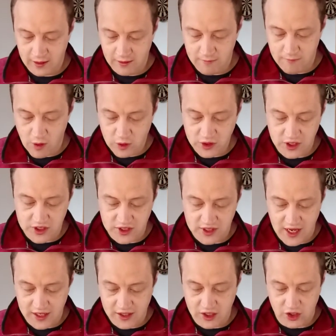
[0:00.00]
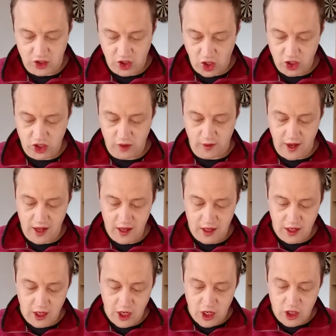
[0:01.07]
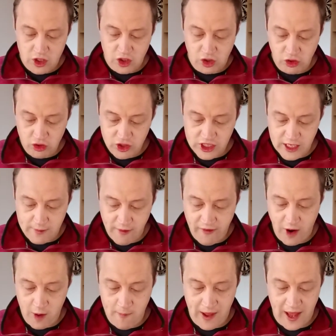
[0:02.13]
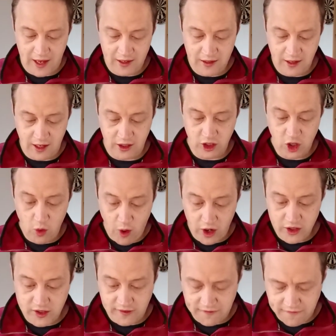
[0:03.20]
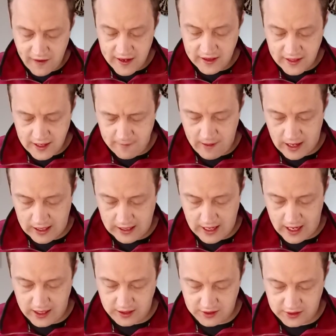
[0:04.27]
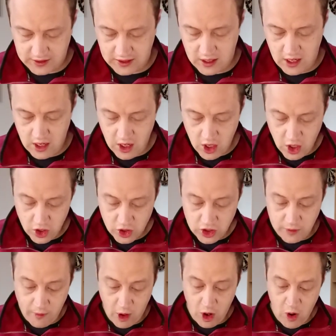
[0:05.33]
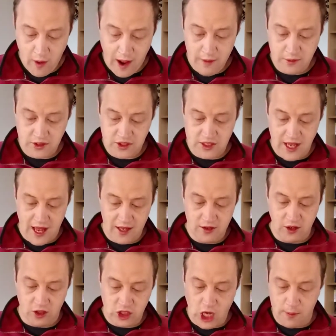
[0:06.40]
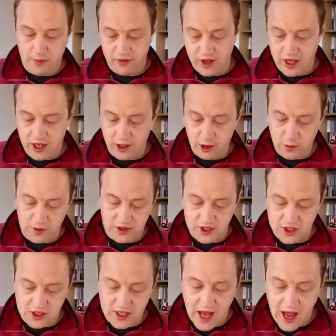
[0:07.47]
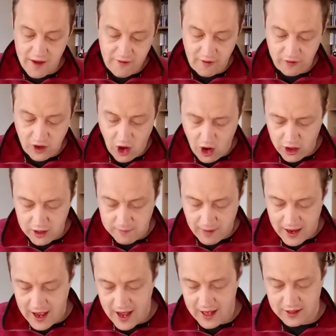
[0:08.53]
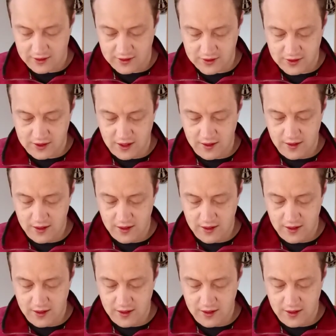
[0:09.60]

Moses said to Joshua, Choose some of our men and go out to fight the Amalekites. Tomorrow I will stand on top of the hill with the staff of God in my hands.